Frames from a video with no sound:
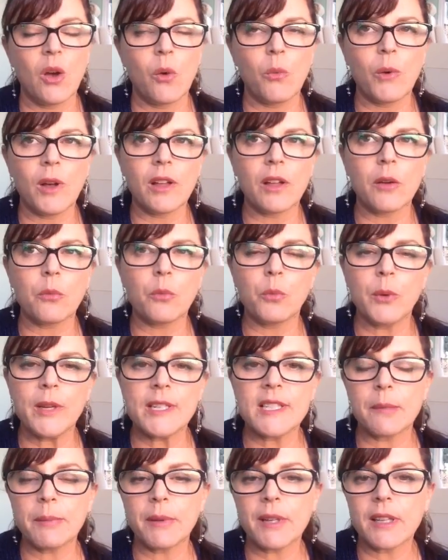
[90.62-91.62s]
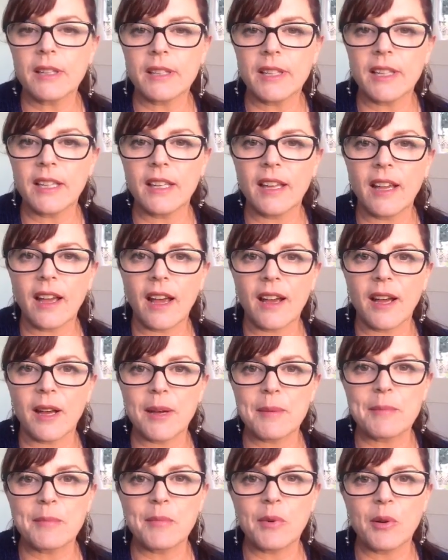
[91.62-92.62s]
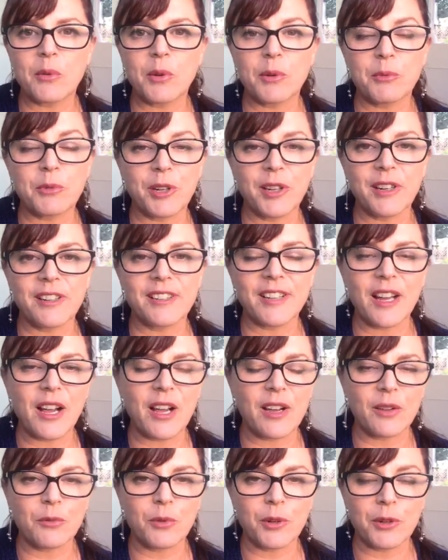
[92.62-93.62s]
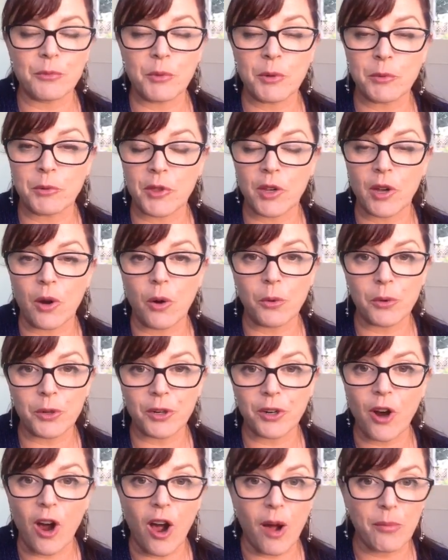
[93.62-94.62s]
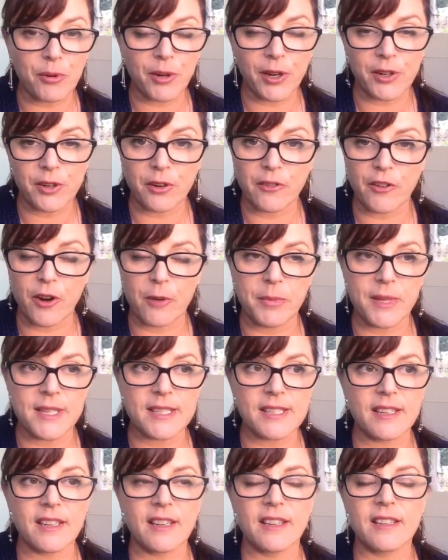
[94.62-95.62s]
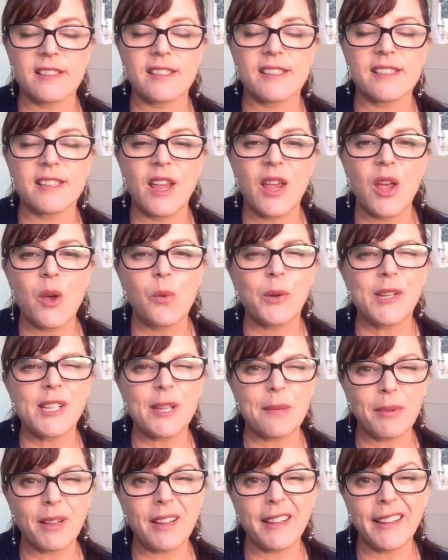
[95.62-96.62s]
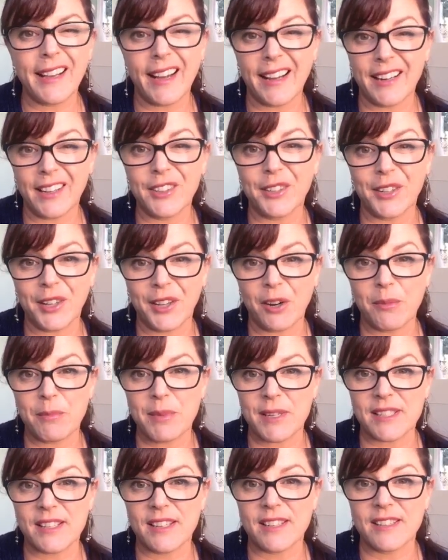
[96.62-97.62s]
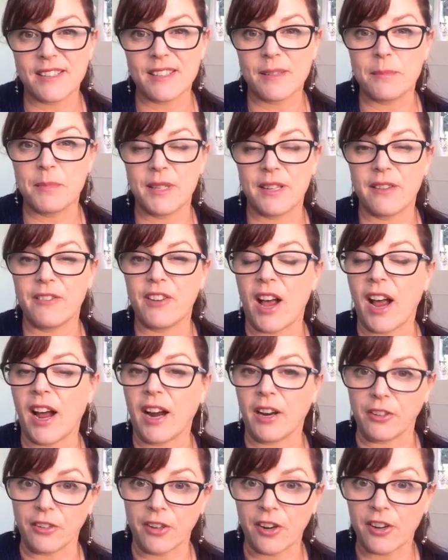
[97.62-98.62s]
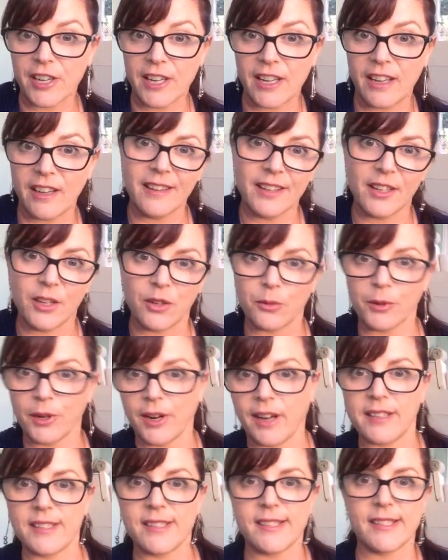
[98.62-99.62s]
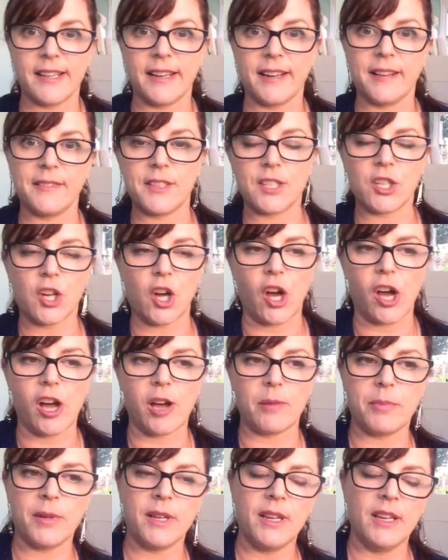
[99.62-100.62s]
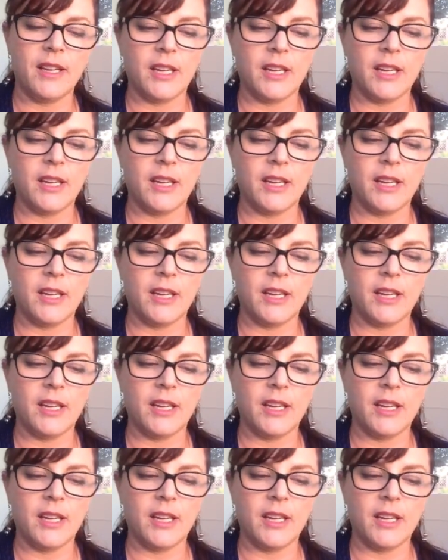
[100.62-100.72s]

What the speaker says: Well, we typically, when we're the owner operator of our business, we typically kind of look at our business as a bit of a hierarchy. We're kind of sitting at the top,